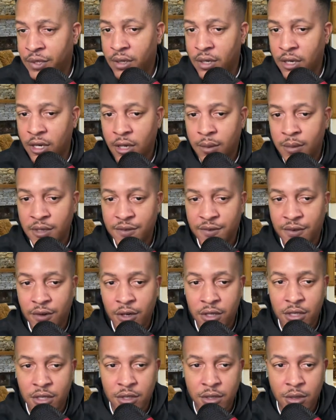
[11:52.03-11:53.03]
As far
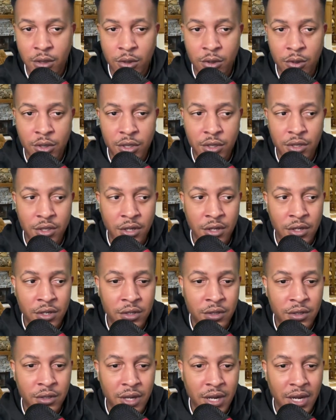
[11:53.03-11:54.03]
as the total is
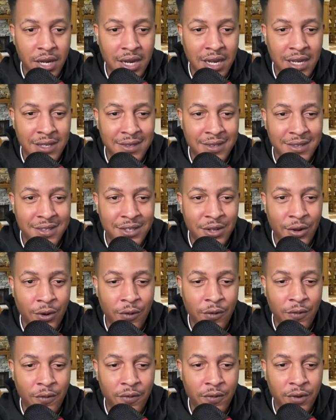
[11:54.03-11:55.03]
concerned, I
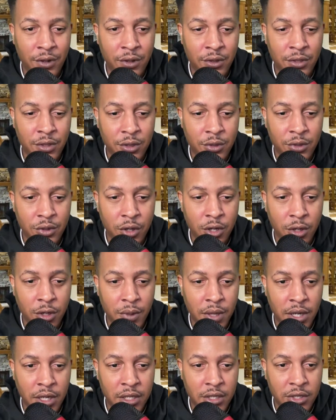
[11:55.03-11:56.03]
don't feel so strong
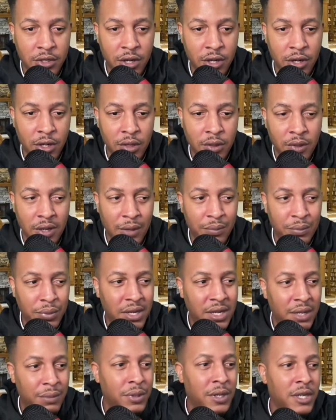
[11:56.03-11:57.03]
about it, so
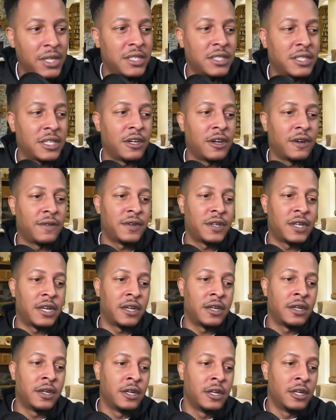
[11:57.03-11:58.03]
I'll probably stay off of
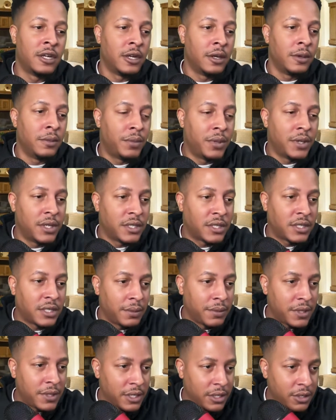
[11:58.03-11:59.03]
that. But
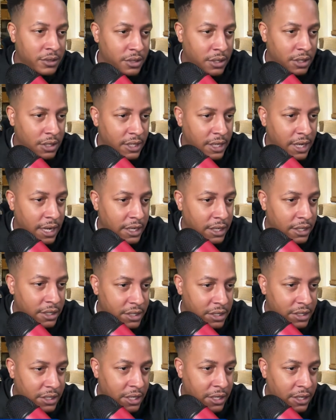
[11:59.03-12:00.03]
something else to look at in
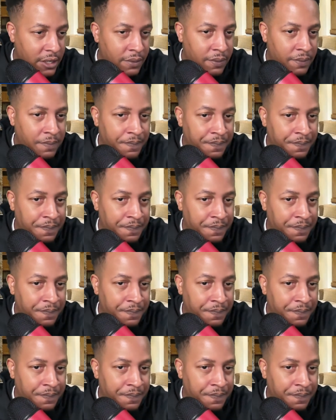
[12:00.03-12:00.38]
this game